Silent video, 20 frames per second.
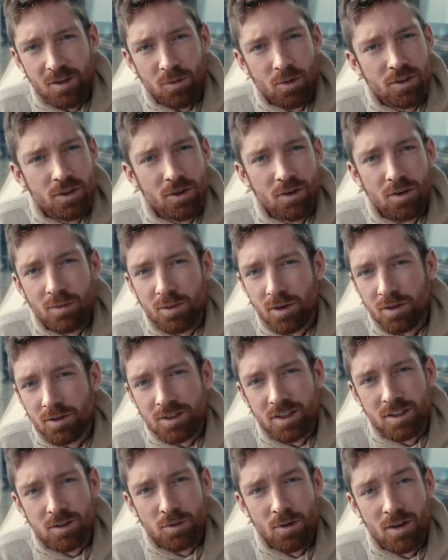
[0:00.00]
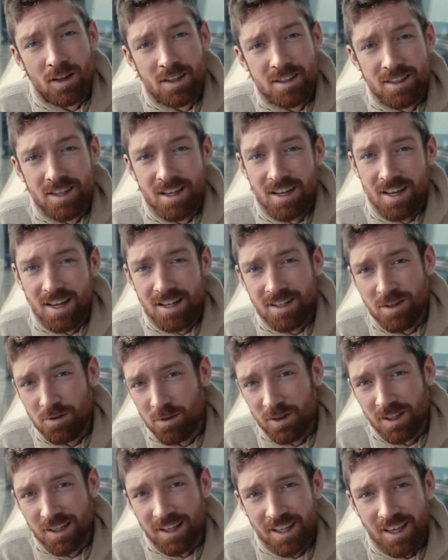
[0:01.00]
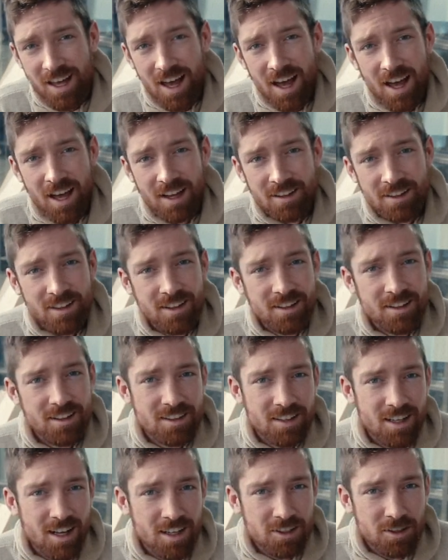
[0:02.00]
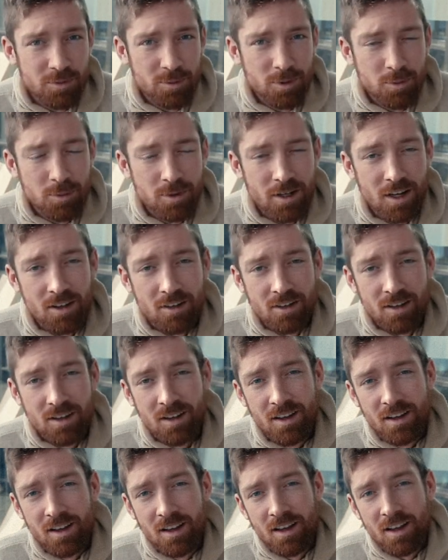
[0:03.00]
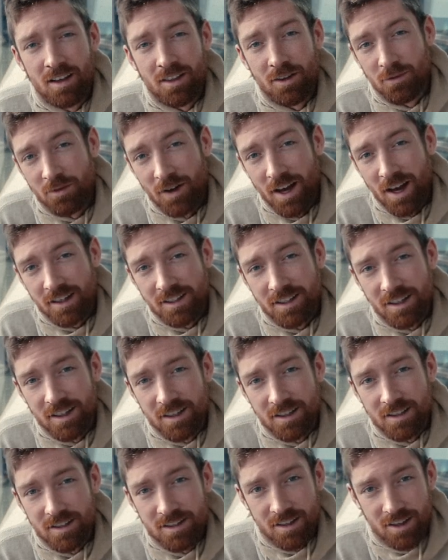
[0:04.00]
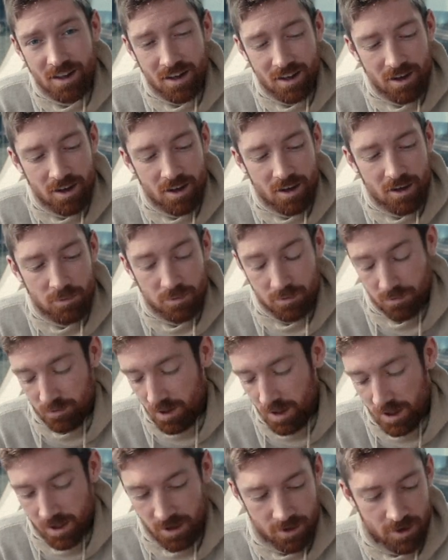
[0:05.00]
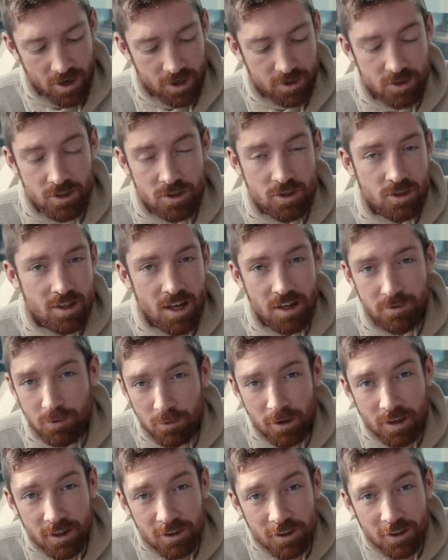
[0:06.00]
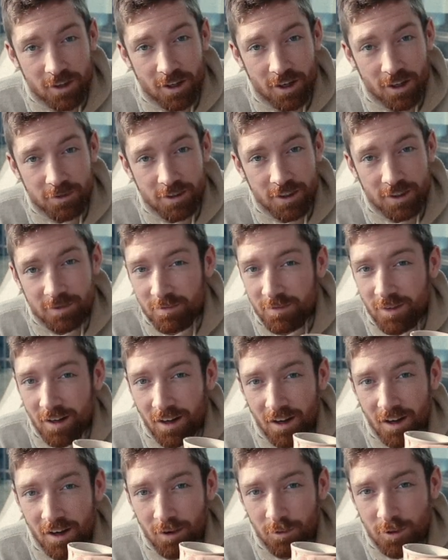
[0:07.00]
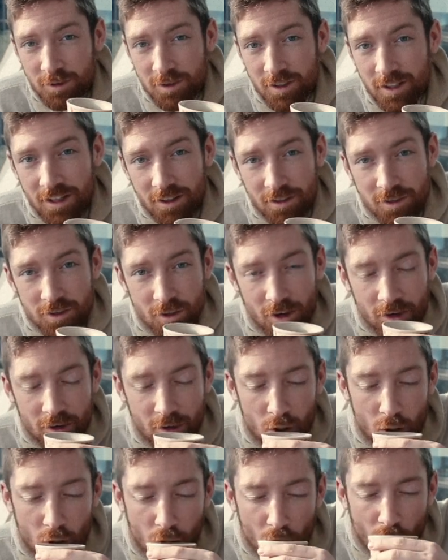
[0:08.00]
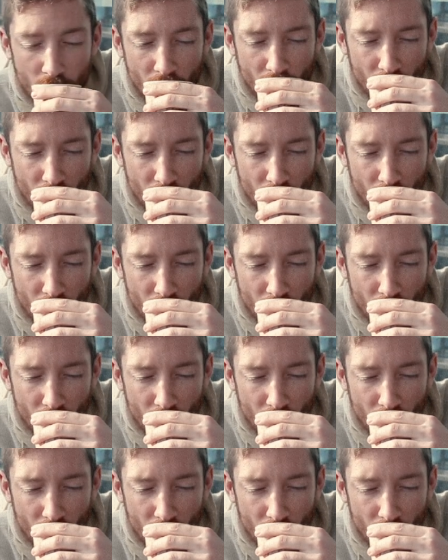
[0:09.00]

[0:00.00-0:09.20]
what the whole process was. Is it really a cat? Does it actually poop it out? The fact is, right here, I actually just have a regular coffee, roasted here in Toronto.